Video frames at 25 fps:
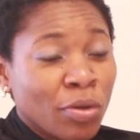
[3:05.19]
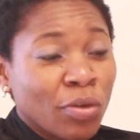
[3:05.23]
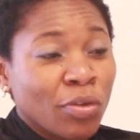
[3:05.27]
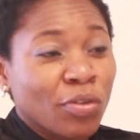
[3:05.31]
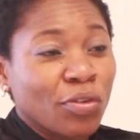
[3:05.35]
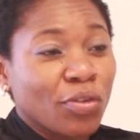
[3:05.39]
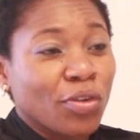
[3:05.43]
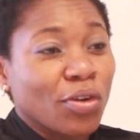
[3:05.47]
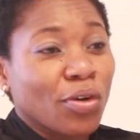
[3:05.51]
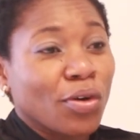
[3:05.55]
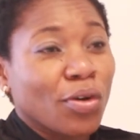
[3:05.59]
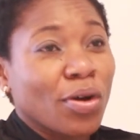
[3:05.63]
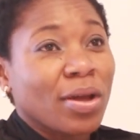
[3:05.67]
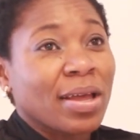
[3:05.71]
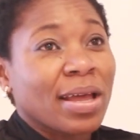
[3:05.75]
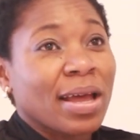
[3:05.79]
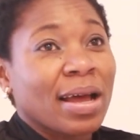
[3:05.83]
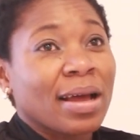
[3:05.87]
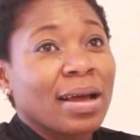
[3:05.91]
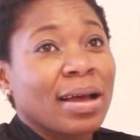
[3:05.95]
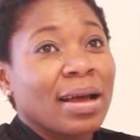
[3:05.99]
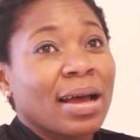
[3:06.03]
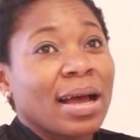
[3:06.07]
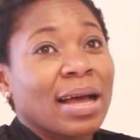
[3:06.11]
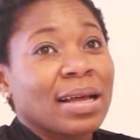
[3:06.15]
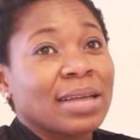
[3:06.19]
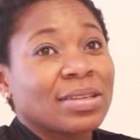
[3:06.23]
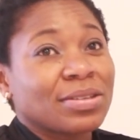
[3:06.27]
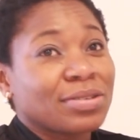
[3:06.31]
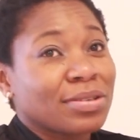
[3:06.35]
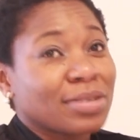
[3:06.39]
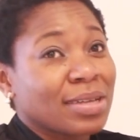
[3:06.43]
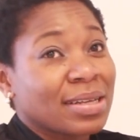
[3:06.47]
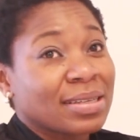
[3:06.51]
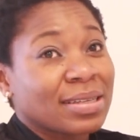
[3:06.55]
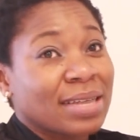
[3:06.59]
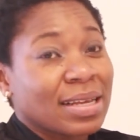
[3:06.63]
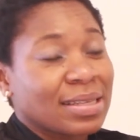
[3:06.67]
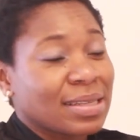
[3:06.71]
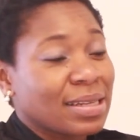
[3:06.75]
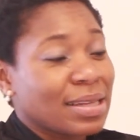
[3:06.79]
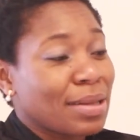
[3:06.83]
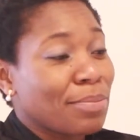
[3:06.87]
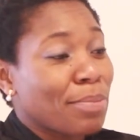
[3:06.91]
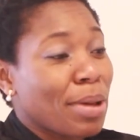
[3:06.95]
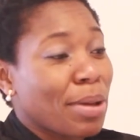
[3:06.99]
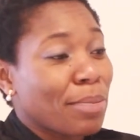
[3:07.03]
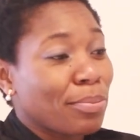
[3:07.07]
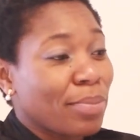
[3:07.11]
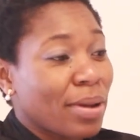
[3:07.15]
So as soon as I
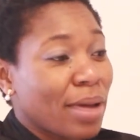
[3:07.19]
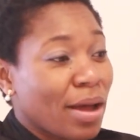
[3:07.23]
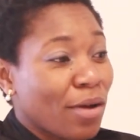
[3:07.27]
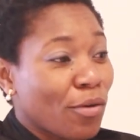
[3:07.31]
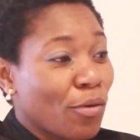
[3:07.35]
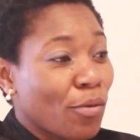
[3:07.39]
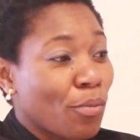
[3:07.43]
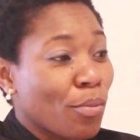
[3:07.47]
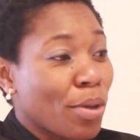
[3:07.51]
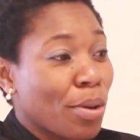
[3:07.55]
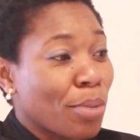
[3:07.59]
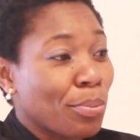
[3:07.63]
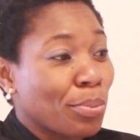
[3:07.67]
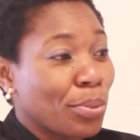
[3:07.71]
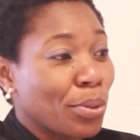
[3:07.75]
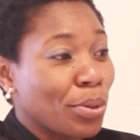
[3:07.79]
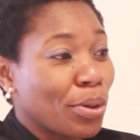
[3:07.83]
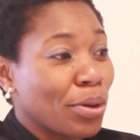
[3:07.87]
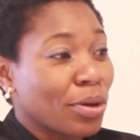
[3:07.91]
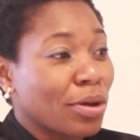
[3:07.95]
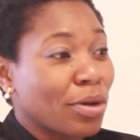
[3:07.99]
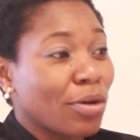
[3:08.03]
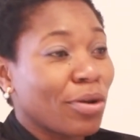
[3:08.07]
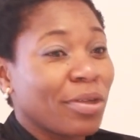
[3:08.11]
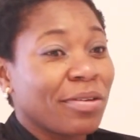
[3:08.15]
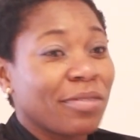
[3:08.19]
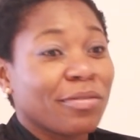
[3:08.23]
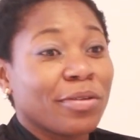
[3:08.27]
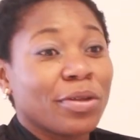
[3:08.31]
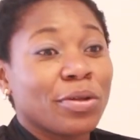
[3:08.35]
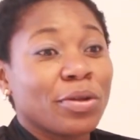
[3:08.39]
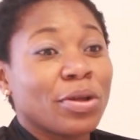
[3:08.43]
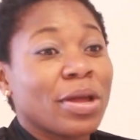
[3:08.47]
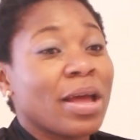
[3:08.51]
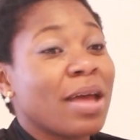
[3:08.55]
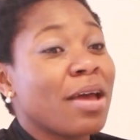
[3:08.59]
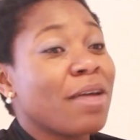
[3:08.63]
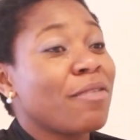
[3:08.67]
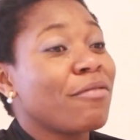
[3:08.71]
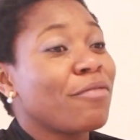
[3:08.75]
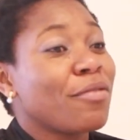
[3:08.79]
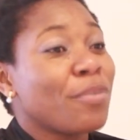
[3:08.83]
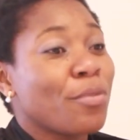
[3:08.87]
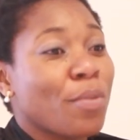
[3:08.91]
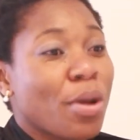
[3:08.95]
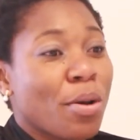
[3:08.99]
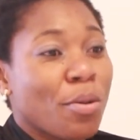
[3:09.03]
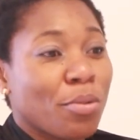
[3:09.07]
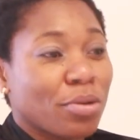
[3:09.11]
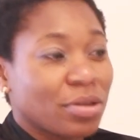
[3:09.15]
started my Black Woman blog,
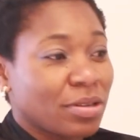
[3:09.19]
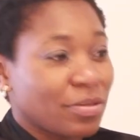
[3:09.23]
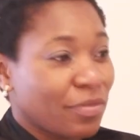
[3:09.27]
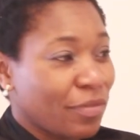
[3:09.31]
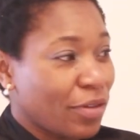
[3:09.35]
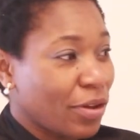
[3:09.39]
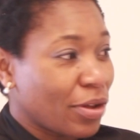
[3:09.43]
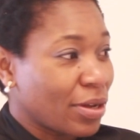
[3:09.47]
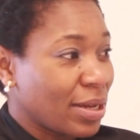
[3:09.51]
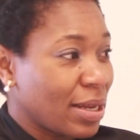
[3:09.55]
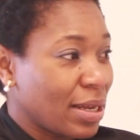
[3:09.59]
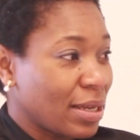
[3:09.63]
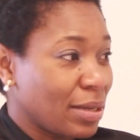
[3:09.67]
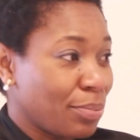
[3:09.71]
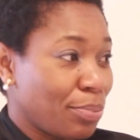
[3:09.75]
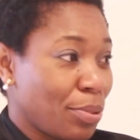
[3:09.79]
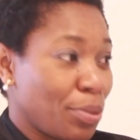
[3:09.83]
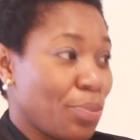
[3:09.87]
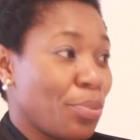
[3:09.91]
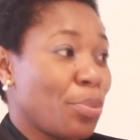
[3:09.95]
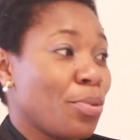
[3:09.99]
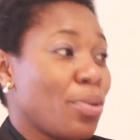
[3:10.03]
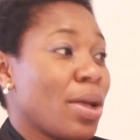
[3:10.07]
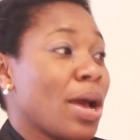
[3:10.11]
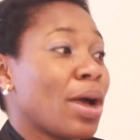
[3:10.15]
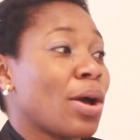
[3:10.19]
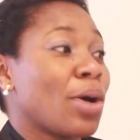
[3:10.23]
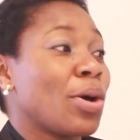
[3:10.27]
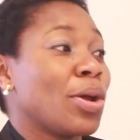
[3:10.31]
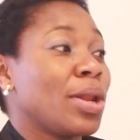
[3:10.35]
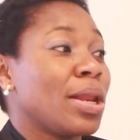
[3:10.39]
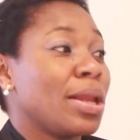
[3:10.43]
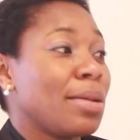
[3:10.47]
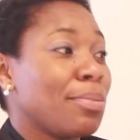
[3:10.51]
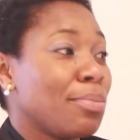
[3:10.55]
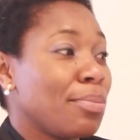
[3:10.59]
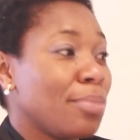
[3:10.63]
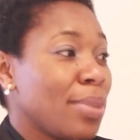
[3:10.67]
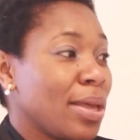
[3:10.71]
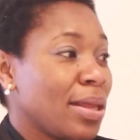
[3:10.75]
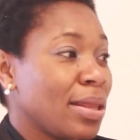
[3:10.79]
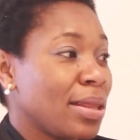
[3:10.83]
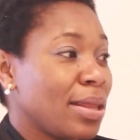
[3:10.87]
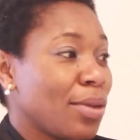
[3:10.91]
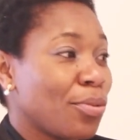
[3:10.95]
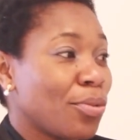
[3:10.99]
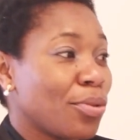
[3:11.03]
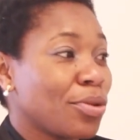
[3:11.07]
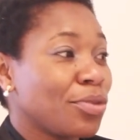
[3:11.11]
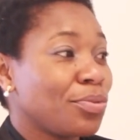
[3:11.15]
everywhere was flooded. People were calling me.
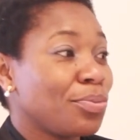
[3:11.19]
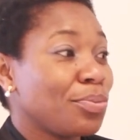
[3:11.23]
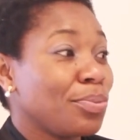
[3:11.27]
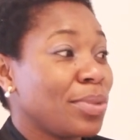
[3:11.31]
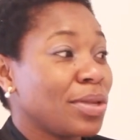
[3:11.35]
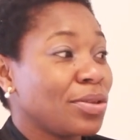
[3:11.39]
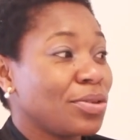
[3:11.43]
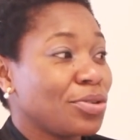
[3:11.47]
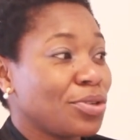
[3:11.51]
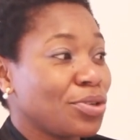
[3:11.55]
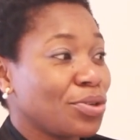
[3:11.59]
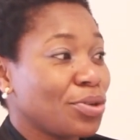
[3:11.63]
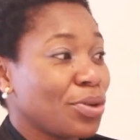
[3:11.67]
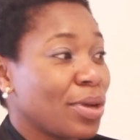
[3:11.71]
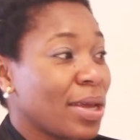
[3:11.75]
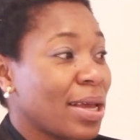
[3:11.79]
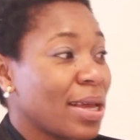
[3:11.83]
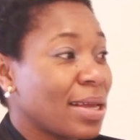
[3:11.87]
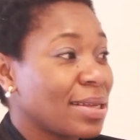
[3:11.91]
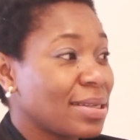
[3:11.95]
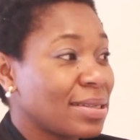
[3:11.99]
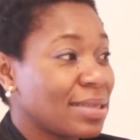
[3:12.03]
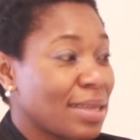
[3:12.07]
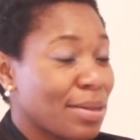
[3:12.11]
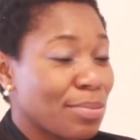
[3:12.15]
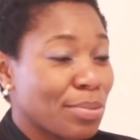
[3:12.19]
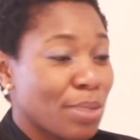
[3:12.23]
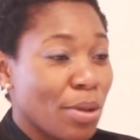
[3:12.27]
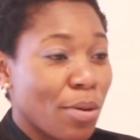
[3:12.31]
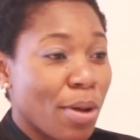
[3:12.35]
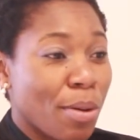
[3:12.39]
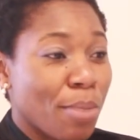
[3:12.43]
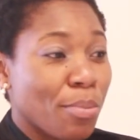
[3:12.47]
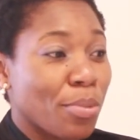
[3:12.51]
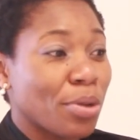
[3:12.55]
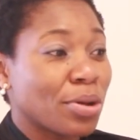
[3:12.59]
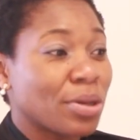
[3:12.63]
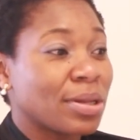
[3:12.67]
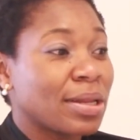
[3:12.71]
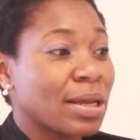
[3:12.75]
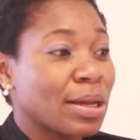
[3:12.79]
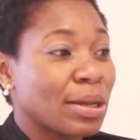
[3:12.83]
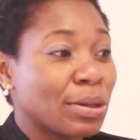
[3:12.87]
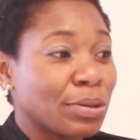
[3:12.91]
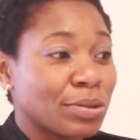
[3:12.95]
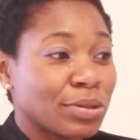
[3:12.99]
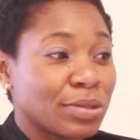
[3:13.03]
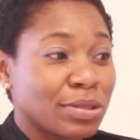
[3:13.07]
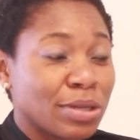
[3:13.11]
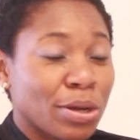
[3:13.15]
They want me to showcase them. There were
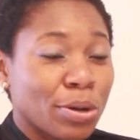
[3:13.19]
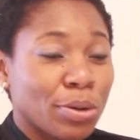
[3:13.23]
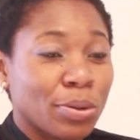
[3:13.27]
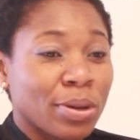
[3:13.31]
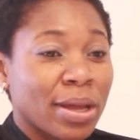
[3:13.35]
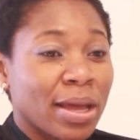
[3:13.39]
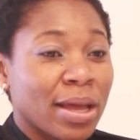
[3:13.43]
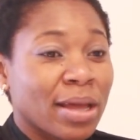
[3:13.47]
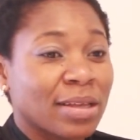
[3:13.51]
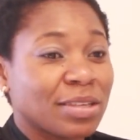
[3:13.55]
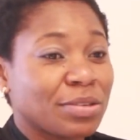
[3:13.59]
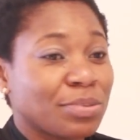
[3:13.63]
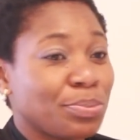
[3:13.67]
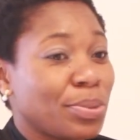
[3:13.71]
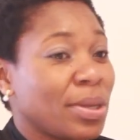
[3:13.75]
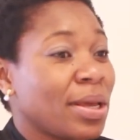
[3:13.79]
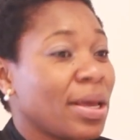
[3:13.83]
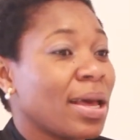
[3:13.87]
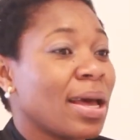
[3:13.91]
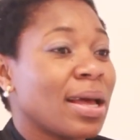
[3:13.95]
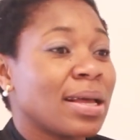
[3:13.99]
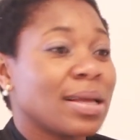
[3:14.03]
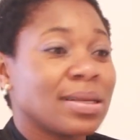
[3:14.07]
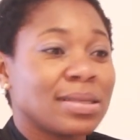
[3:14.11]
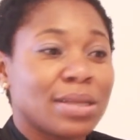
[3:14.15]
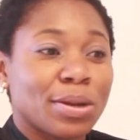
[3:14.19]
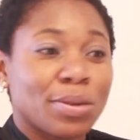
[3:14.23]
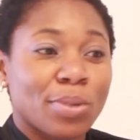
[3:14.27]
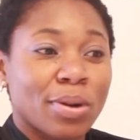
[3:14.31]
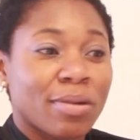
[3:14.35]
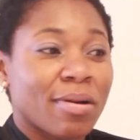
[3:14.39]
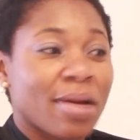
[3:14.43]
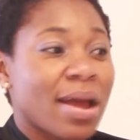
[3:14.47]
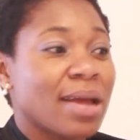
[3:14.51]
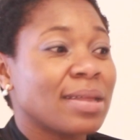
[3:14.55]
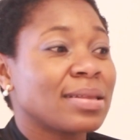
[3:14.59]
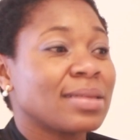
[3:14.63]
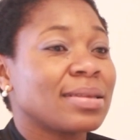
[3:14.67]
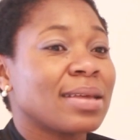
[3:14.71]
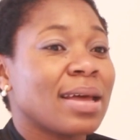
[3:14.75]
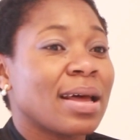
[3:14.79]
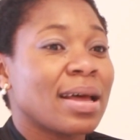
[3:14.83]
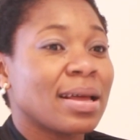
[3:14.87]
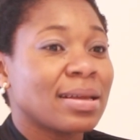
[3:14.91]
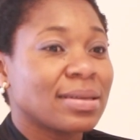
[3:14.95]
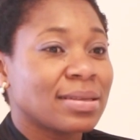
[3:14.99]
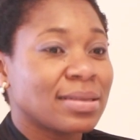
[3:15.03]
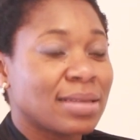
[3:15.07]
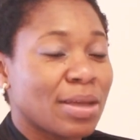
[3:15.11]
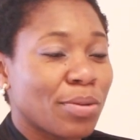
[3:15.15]
models, there were speakers, there were
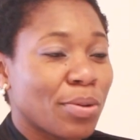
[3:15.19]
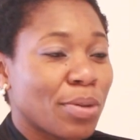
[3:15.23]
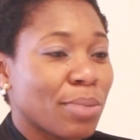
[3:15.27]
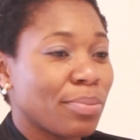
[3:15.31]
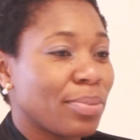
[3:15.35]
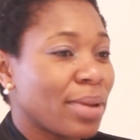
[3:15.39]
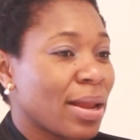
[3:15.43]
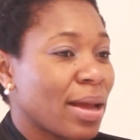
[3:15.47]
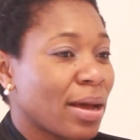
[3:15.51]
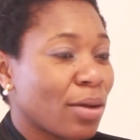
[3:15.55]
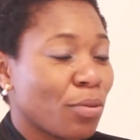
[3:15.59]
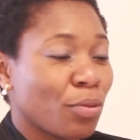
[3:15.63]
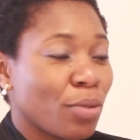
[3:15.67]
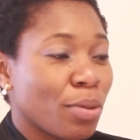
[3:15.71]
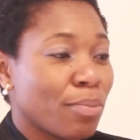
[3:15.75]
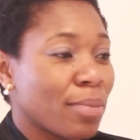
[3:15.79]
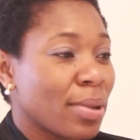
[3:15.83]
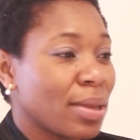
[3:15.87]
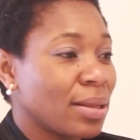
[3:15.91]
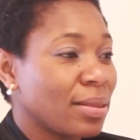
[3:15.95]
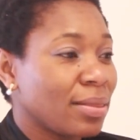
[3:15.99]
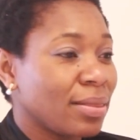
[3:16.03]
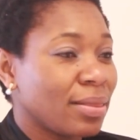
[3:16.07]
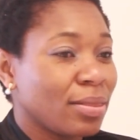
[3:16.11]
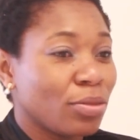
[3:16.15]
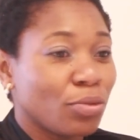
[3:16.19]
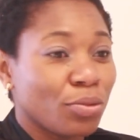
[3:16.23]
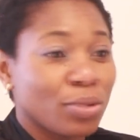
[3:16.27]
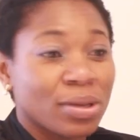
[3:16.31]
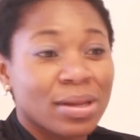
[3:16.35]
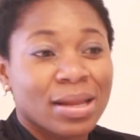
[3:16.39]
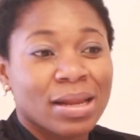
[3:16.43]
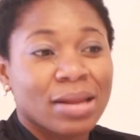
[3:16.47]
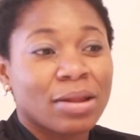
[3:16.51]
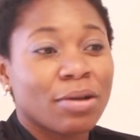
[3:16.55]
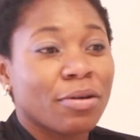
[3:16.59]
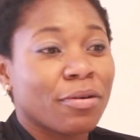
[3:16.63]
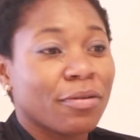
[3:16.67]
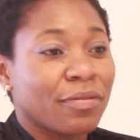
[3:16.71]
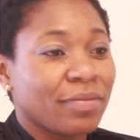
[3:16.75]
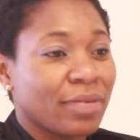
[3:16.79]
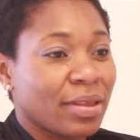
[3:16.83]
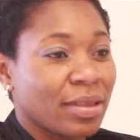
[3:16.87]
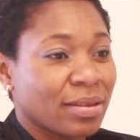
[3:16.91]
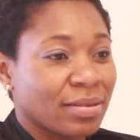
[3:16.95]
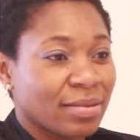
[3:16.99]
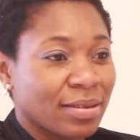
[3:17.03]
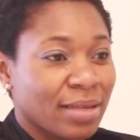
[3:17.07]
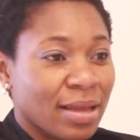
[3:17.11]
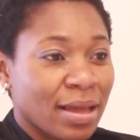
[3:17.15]
writers, there were black women doing a lot of
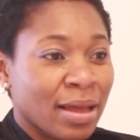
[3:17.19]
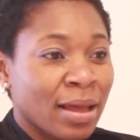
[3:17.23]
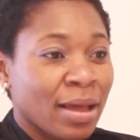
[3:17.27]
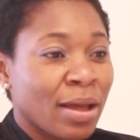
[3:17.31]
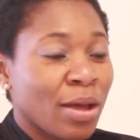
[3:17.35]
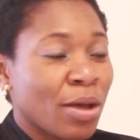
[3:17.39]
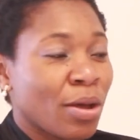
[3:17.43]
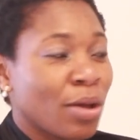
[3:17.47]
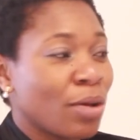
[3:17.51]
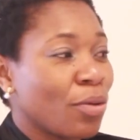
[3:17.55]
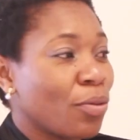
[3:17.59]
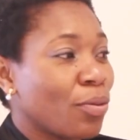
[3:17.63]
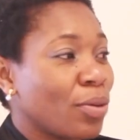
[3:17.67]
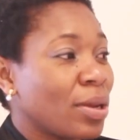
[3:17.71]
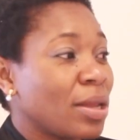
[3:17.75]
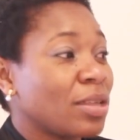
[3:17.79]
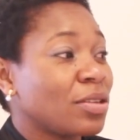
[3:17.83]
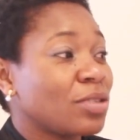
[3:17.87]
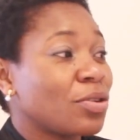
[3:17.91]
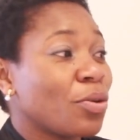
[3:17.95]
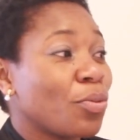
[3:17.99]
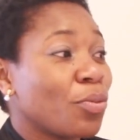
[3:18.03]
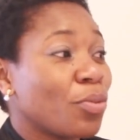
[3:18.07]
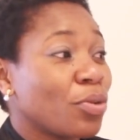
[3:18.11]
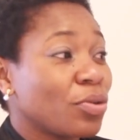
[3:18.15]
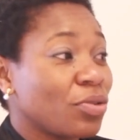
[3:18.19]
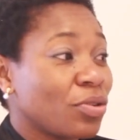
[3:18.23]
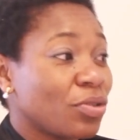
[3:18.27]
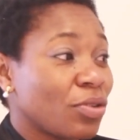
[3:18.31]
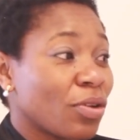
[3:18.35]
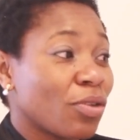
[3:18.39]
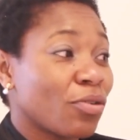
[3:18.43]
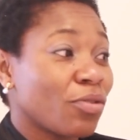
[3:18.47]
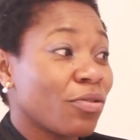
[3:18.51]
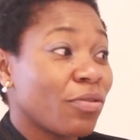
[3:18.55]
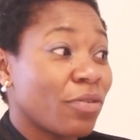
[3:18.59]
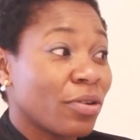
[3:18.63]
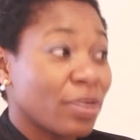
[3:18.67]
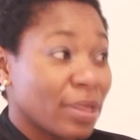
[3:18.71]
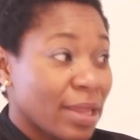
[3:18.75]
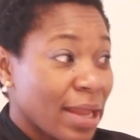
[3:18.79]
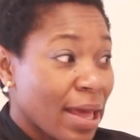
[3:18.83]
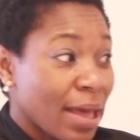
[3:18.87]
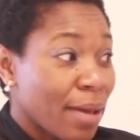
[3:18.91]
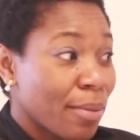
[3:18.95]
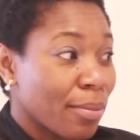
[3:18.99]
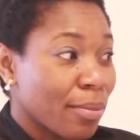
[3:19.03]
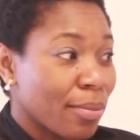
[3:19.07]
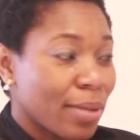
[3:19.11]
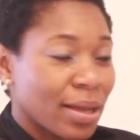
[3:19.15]
things that wanted someone to talk for
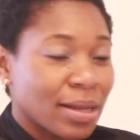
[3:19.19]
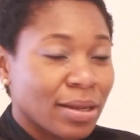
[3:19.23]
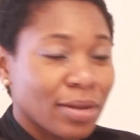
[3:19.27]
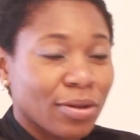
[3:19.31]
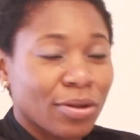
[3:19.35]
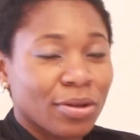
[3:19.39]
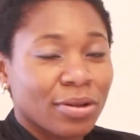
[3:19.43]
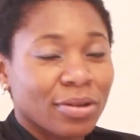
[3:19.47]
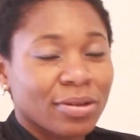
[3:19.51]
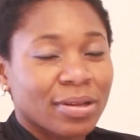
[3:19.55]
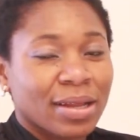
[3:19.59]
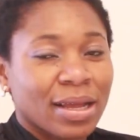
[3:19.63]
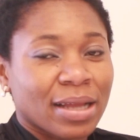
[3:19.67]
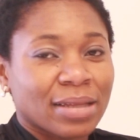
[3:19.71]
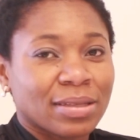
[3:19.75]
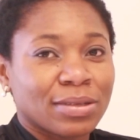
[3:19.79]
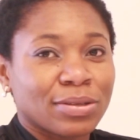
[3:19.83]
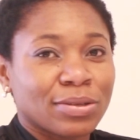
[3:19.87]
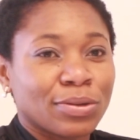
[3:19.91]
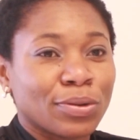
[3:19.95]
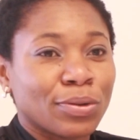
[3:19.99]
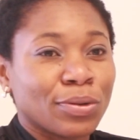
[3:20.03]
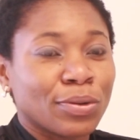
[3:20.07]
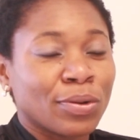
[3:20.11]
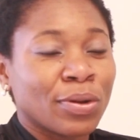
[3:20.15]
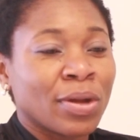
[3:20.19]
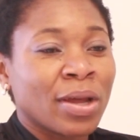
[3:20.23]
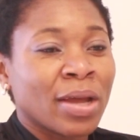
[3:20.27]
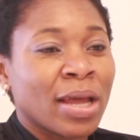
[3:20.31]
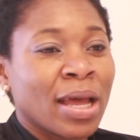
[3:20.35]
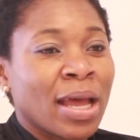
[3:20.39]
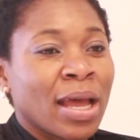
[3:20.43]
them and all that. So,